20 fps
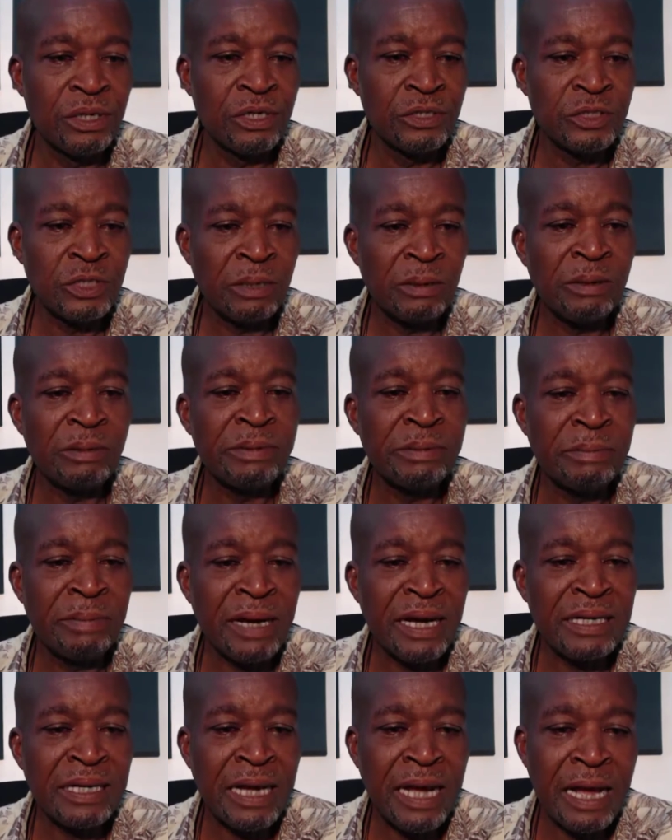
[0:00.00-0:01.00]
Some of the
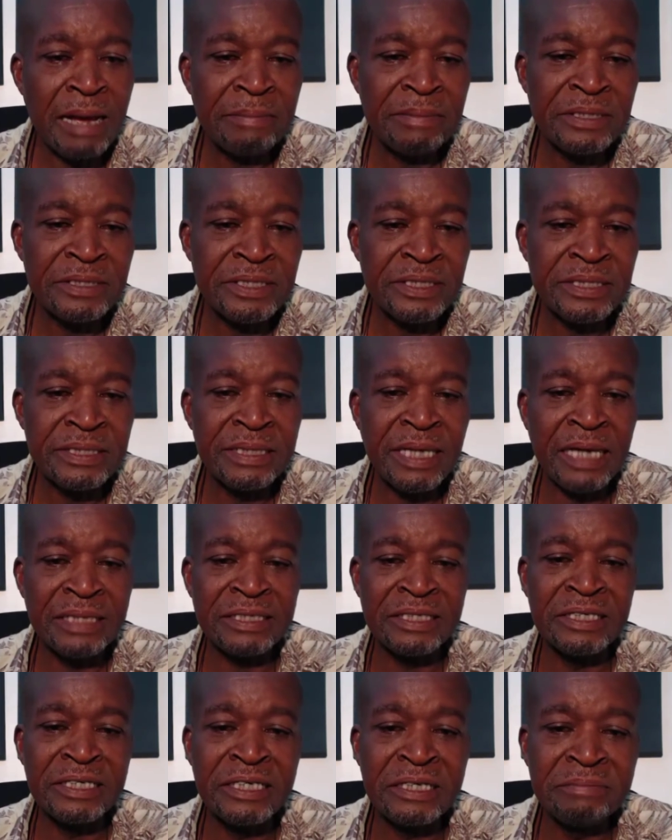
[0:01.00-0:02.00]
bad habits
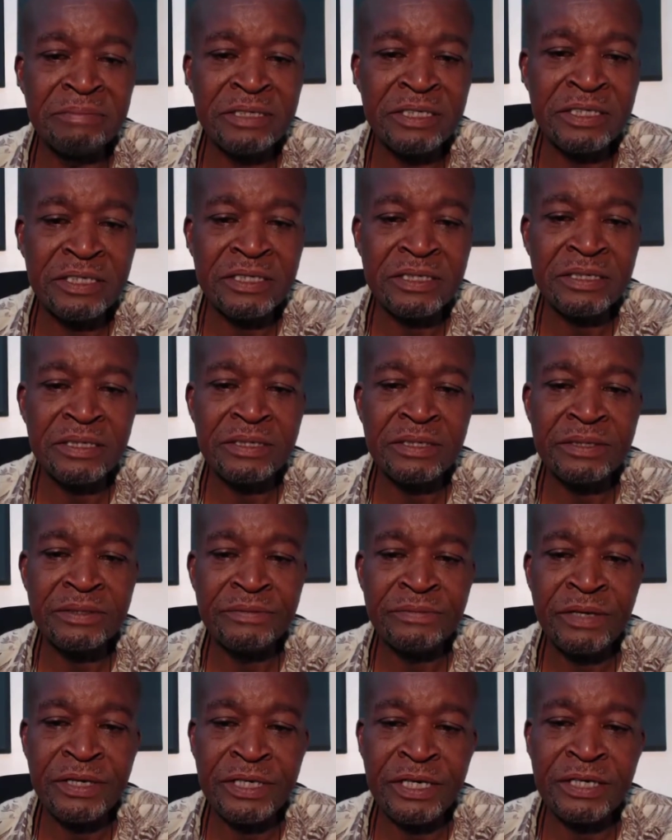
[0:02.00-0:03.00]
that inhibit
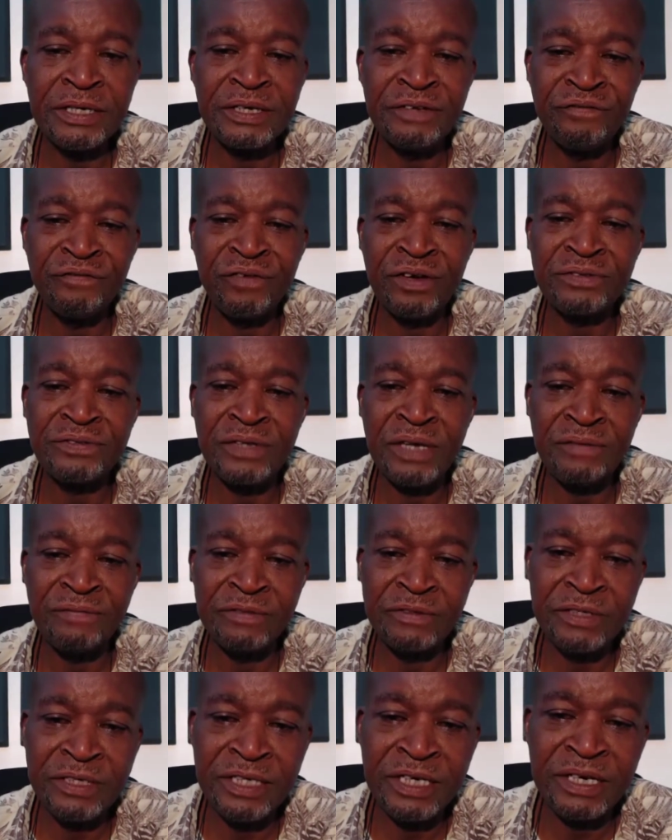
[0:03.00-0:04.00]
reading
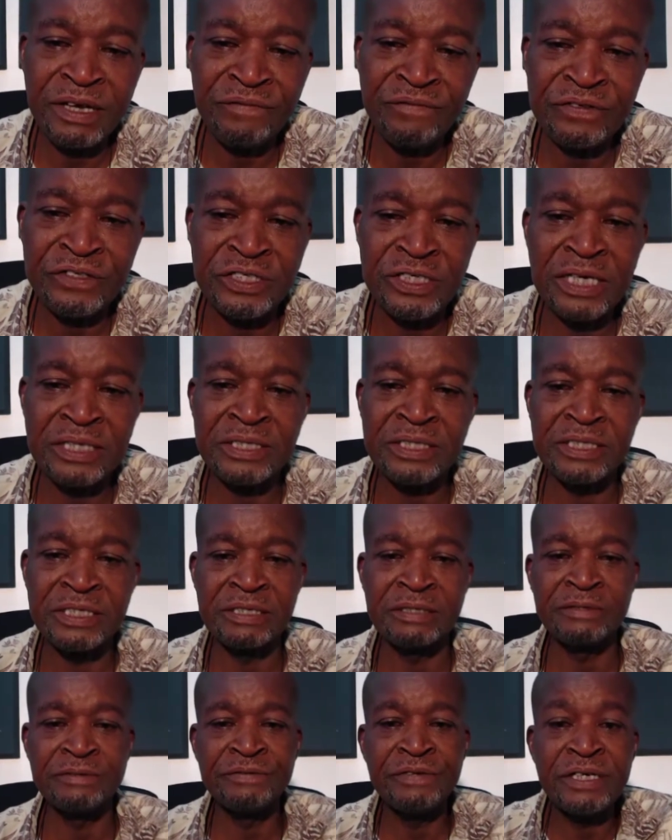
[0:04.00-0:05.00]
efficiency